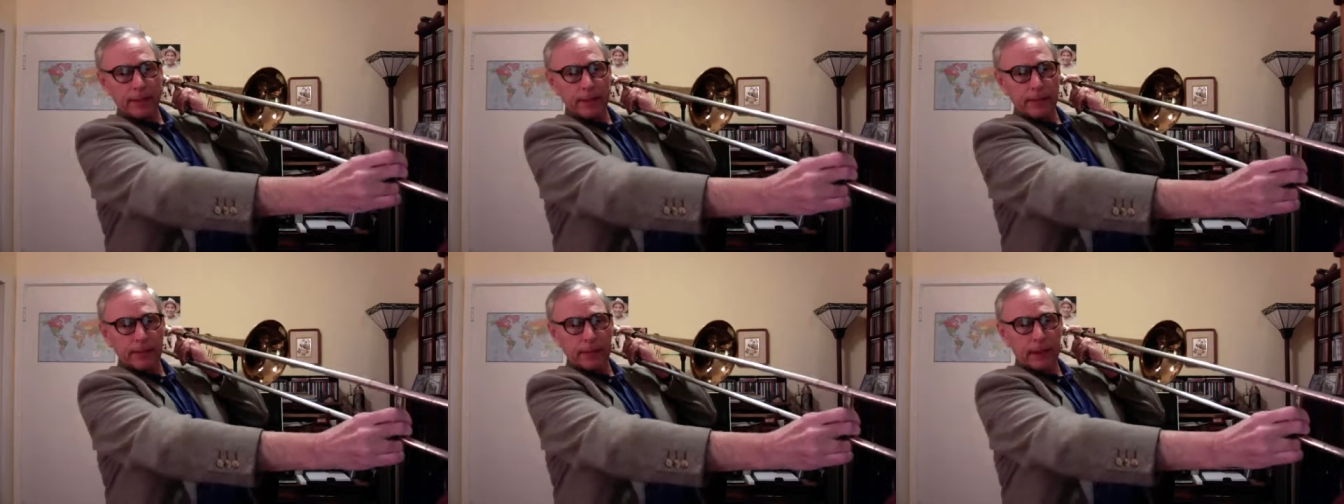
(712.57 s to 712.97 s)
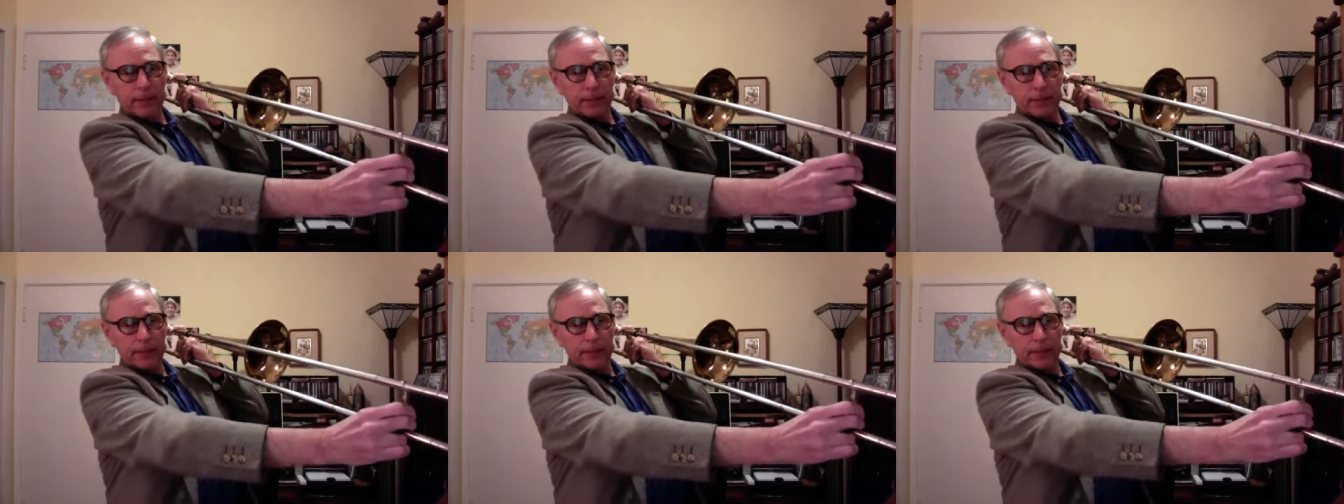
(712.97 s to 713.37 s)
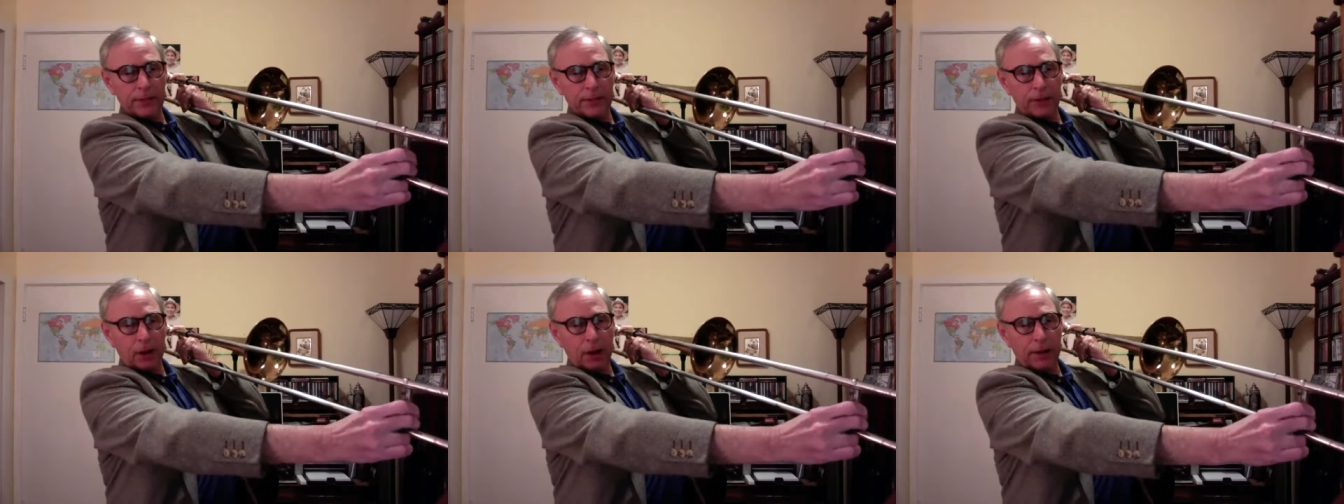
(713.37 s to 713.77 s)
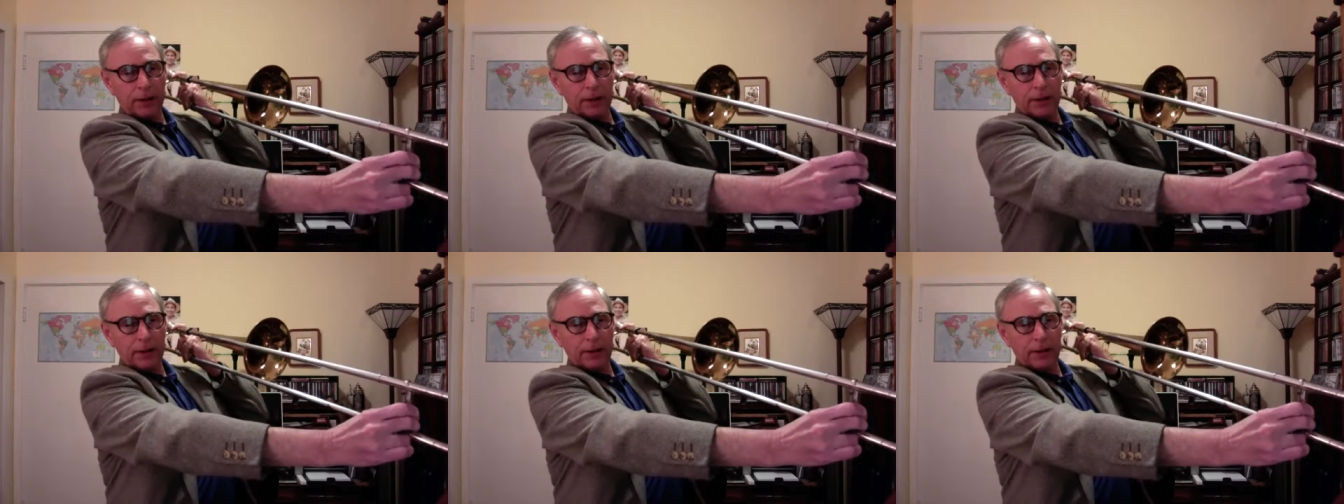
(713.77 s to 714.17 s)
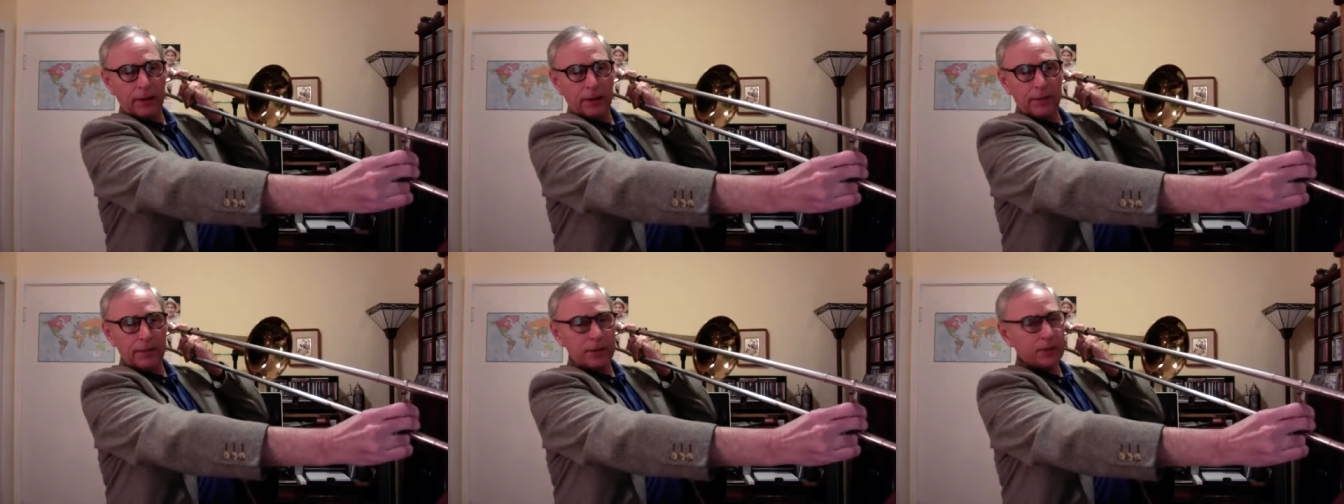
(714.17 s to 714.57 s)
that the stocking
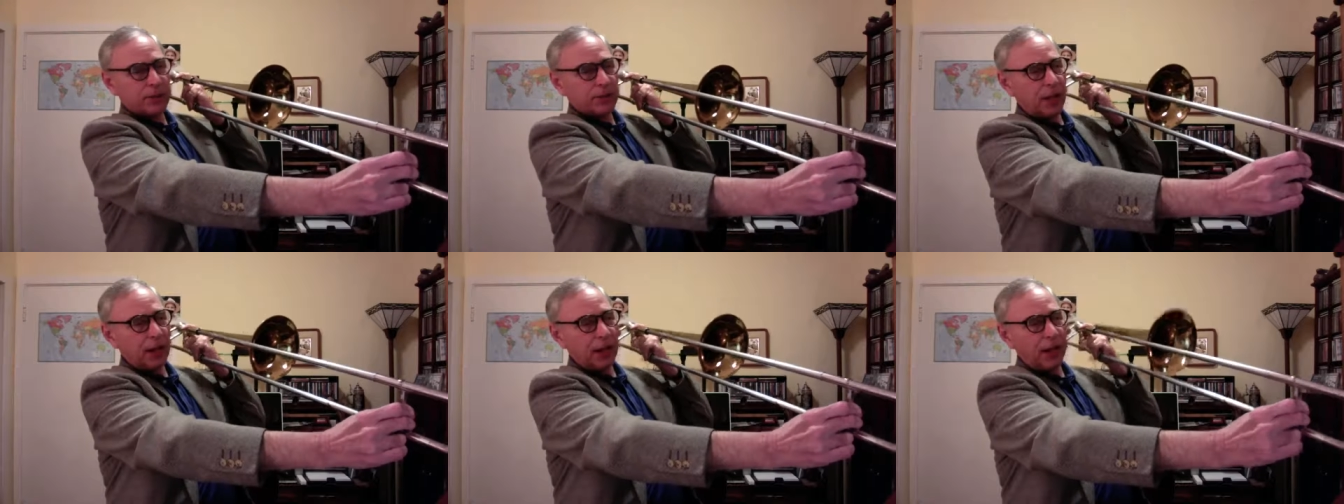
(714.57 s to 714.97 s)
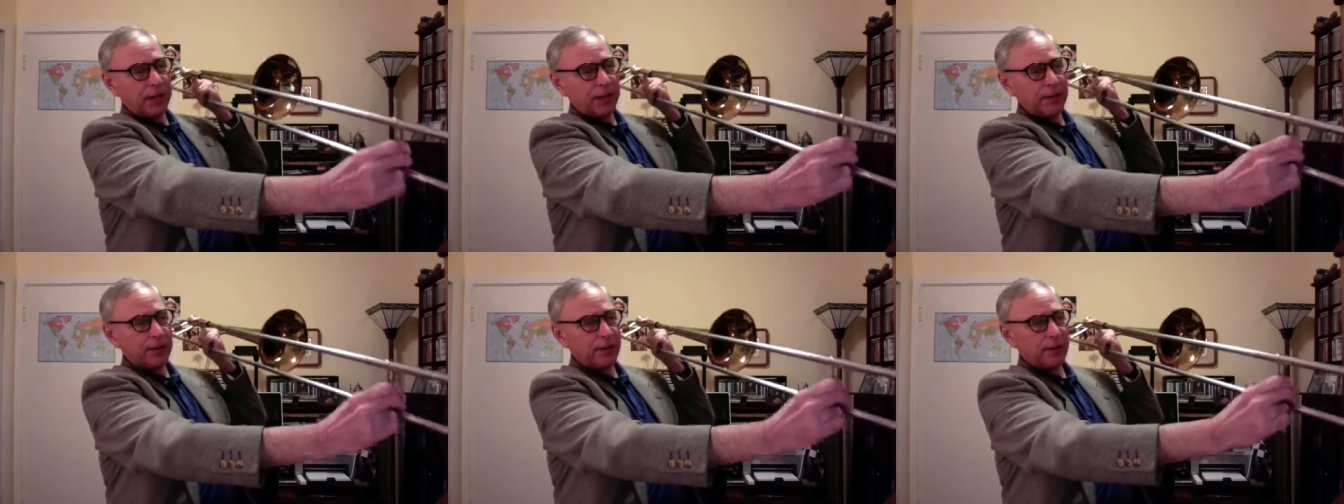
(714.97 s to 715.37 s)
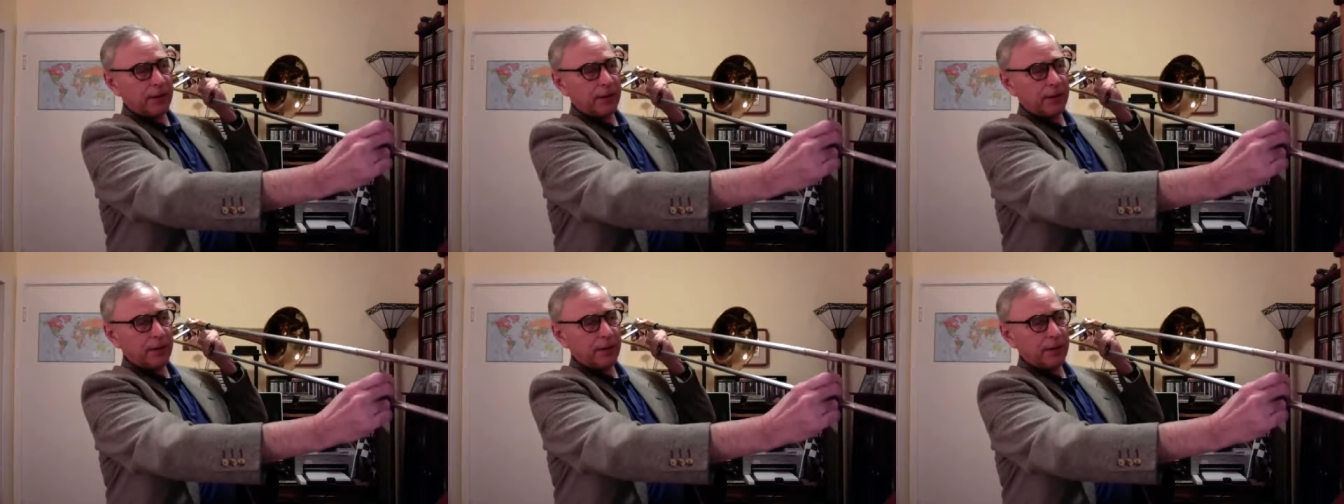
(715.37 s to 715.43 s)
of the slide